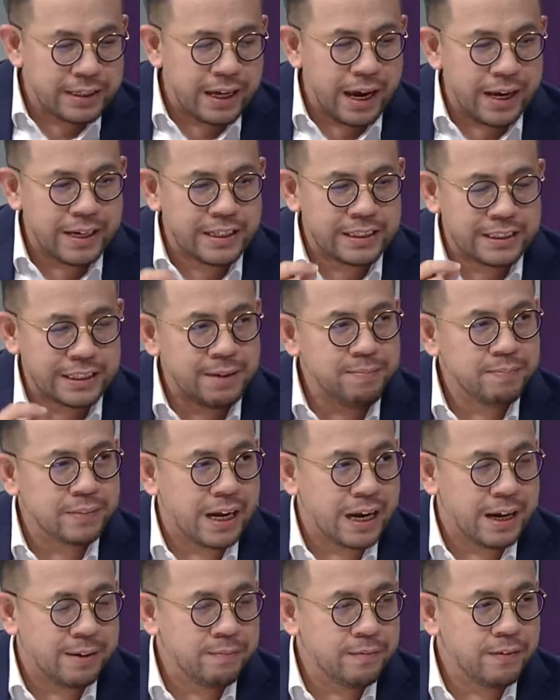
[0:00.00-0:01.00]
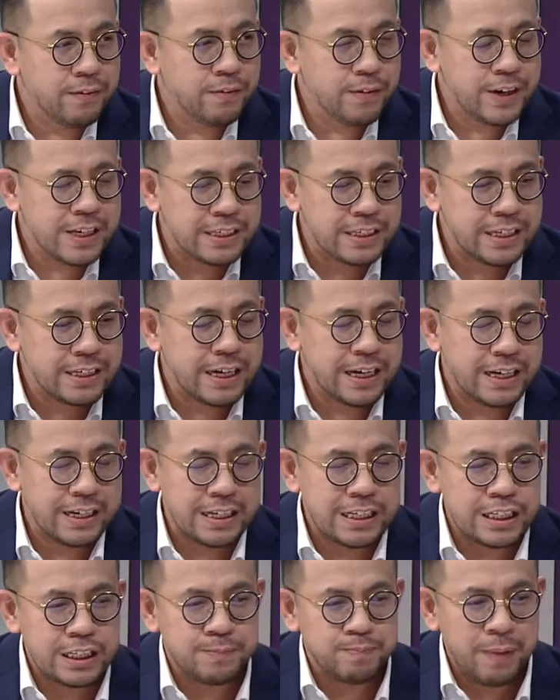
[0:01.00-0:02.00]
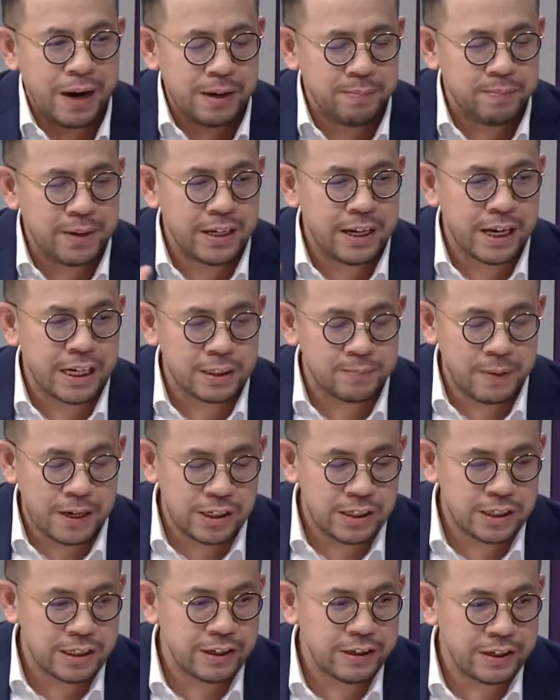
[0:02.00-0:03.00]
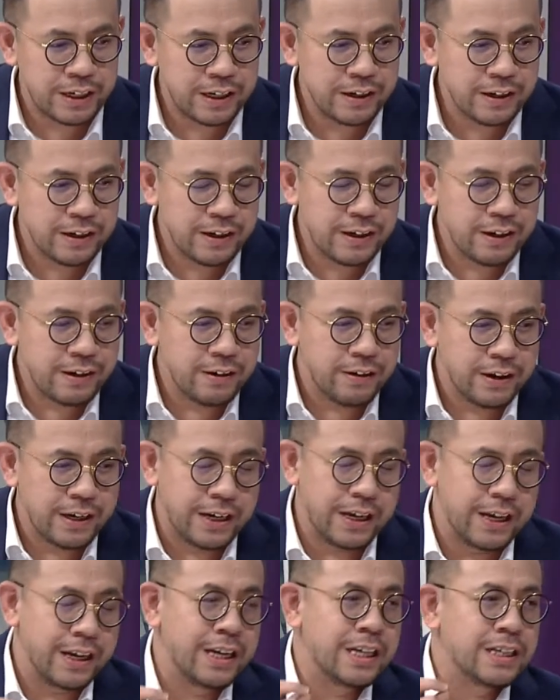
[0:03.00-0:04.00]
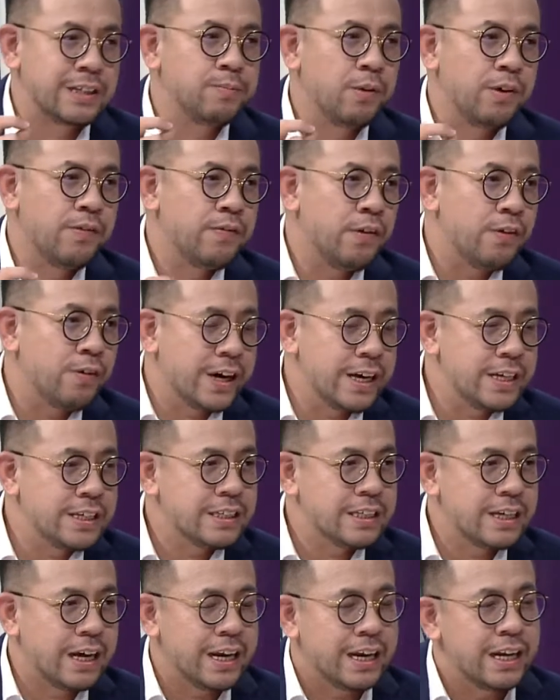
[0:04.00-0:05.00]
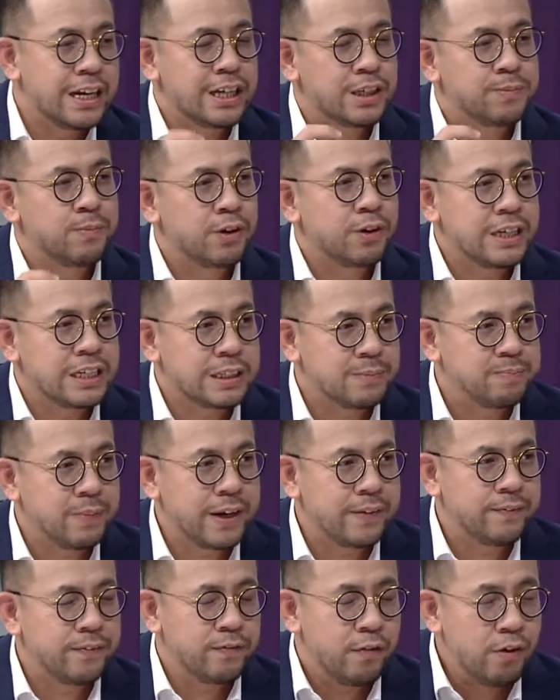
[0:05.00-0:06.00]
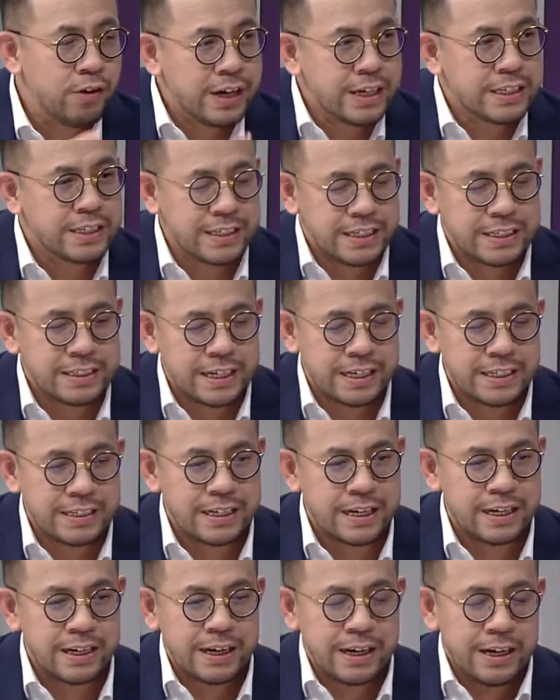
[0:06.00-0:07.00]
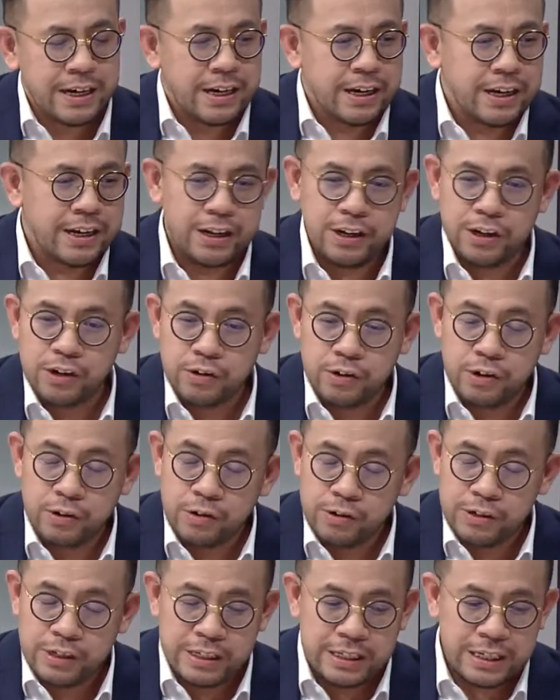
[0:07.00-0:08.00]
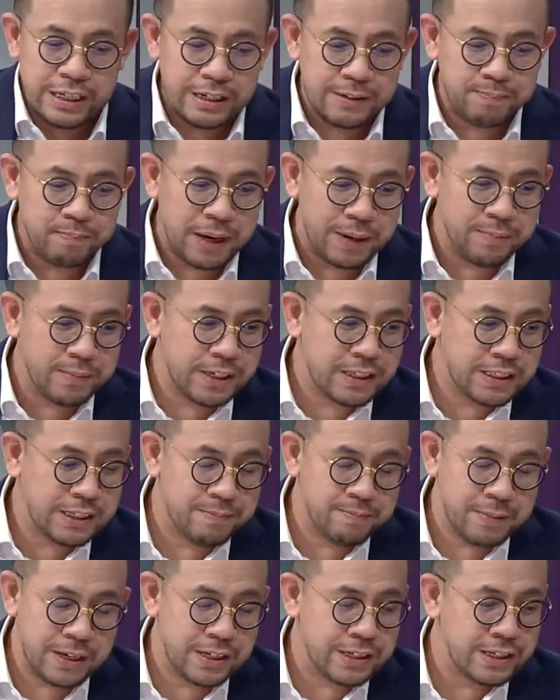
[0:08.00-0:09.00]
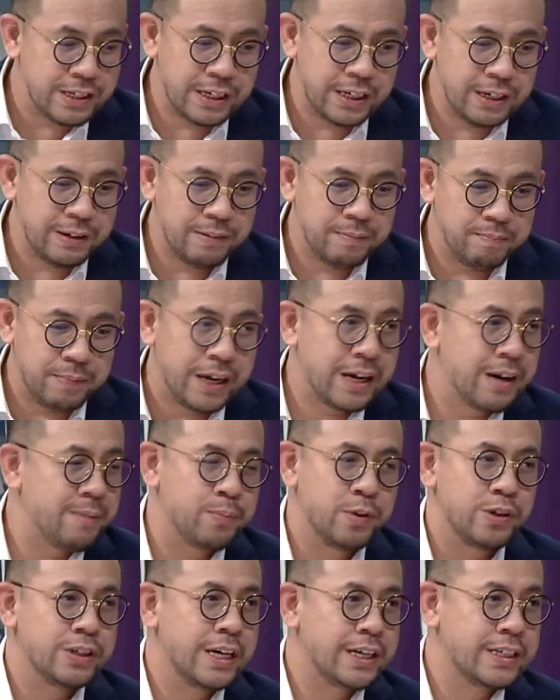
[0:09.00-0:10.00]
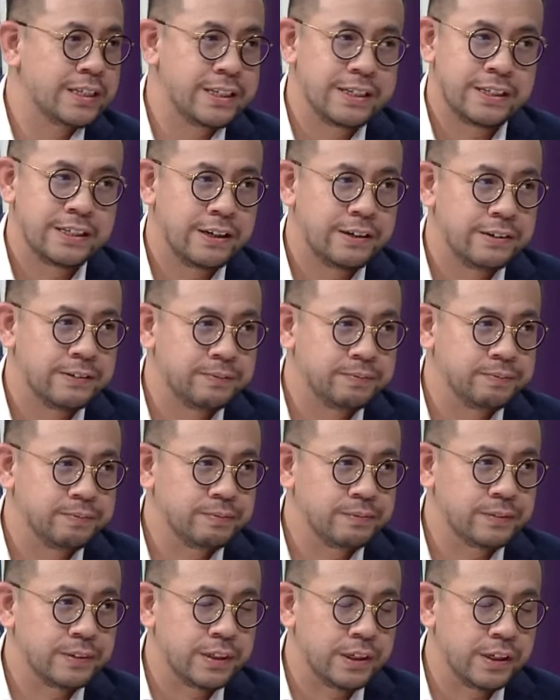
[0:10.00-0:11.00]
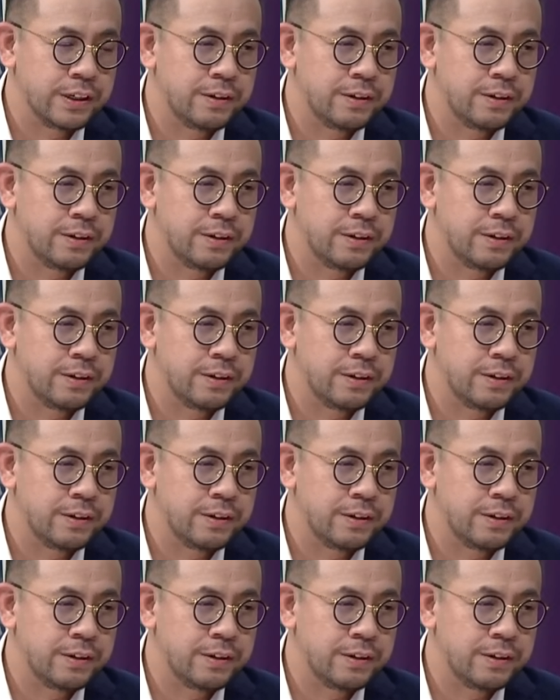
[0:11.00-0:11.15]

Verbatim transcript: but at the same time, we see that despite being expansionary, it is more focused and it is more disciplined. Focused in the sense that you, you don't see the Prime Minister mentioning mega projects this time,